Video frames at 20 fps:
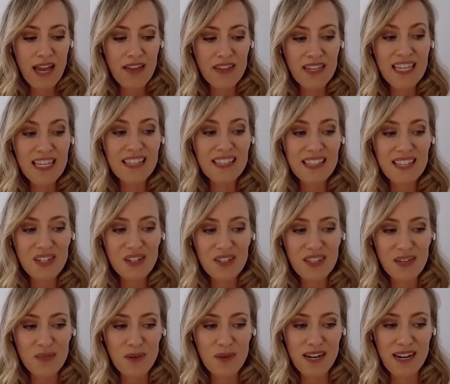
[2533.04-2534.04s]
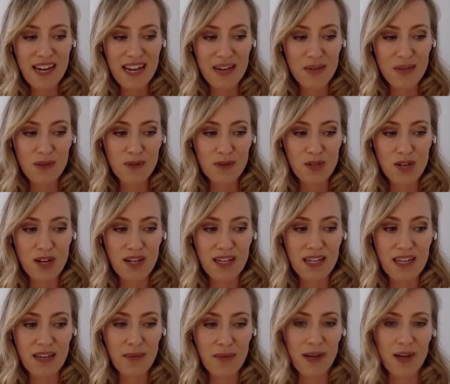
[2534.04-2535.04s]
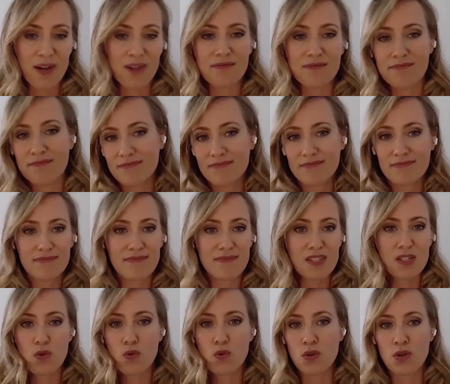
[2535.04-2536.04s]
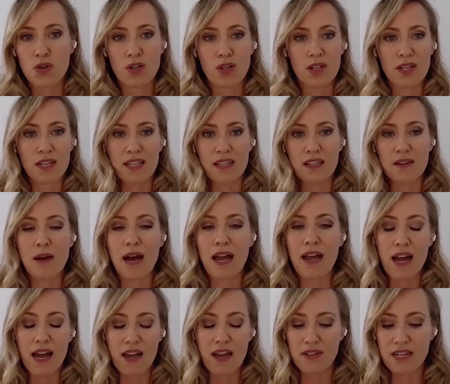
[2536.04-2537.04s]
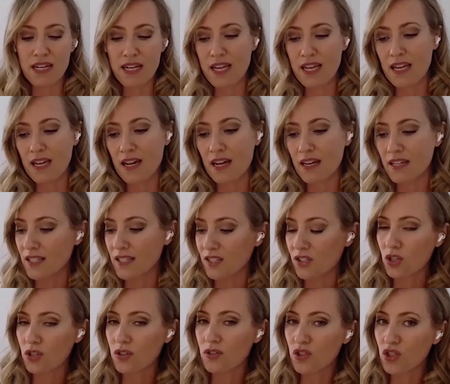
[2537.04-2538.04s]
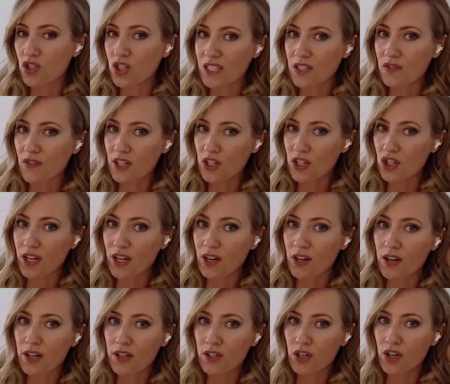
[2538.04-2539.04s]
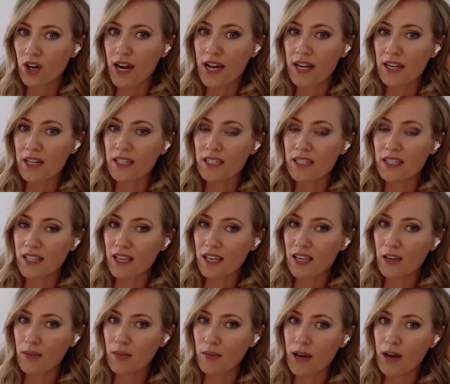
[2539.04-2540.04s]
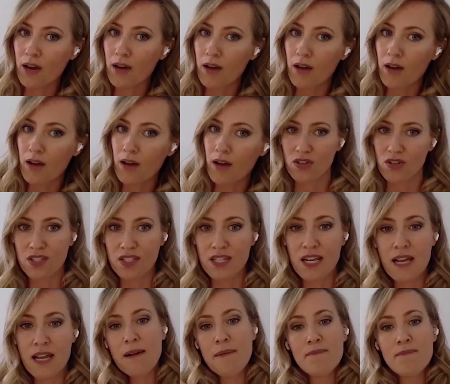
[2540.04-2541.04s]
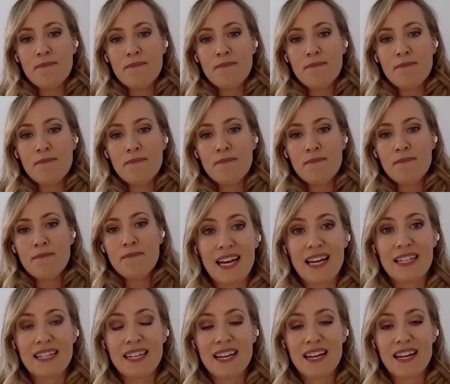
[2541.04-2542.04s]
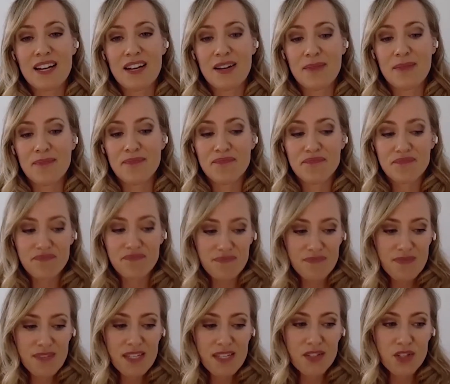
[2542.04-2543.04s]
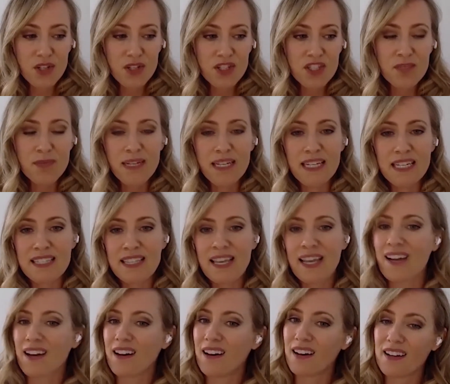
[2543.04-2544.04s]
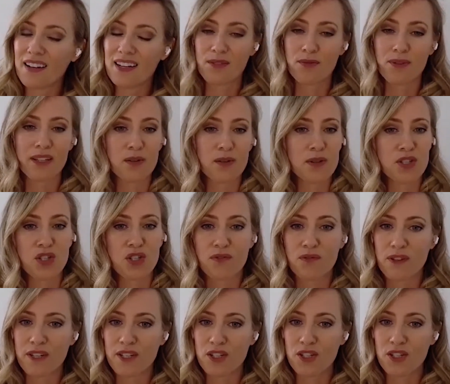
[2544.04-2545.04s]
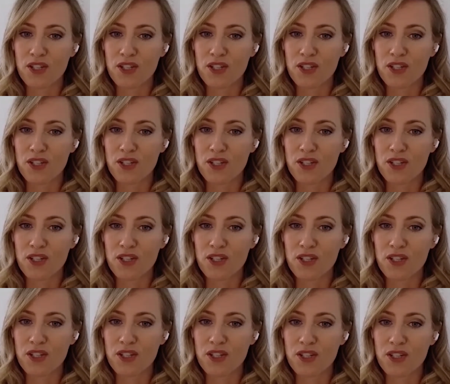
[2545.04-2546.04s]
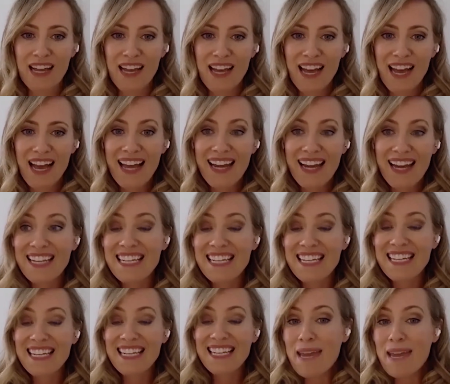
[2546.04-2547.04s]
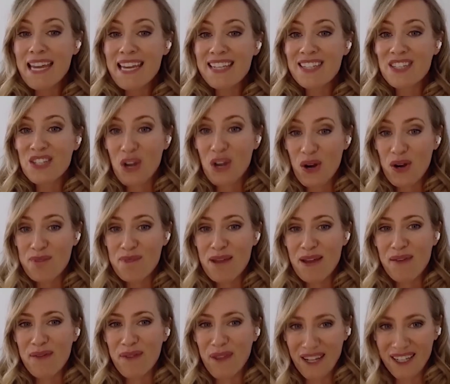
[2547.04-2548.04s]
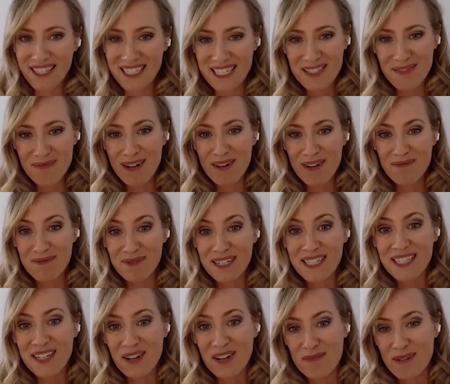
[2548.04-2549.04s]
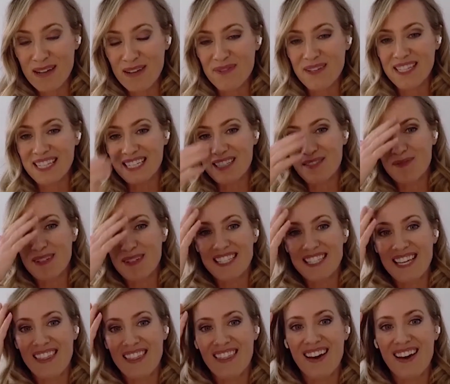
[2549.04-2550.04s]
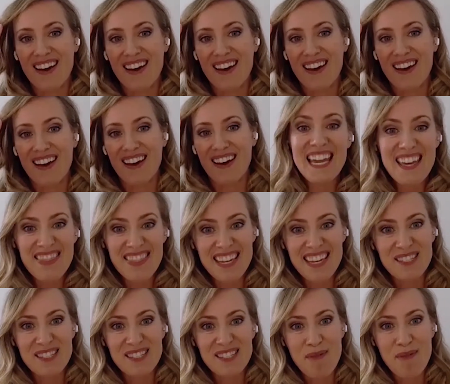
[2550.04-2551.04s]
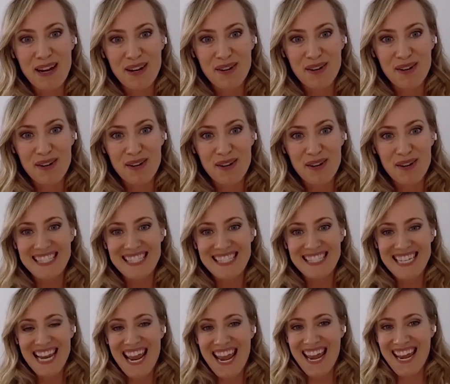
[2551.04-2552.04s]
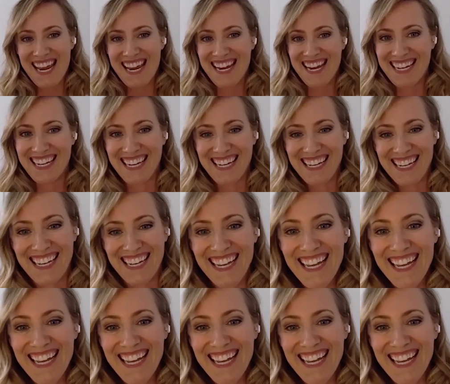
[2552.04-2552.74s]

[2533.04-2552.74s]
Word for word: And he literally, one night, we were talking about school, and I, I have an, a sister who's just finishing her undergrad and is thinking about a master's. And my dad um, turns to me and he's like, oh, I really wish you'd finished your PhD. And I, he didn't mean to hurt my feelings, but it really hurt my feelings because I thought like he thinks my career was a mistake,